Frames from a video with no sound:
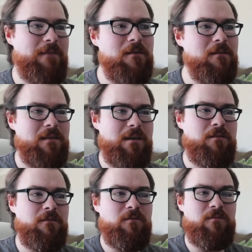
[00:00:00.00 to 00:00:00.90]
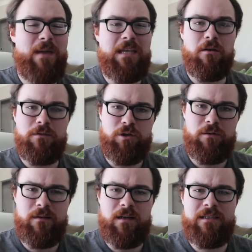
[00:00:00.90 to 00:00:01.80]
I feel like they could have even made the
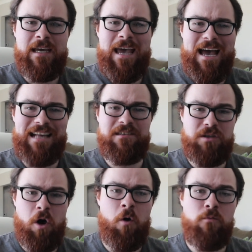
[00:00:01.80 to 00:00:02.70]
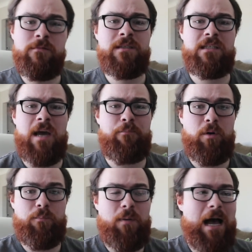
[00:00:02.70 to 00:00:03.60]
Nerdlucks as its own
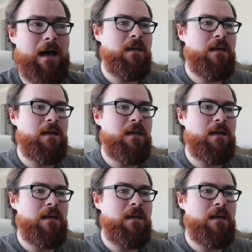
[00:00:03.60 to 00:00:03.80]
separate pop,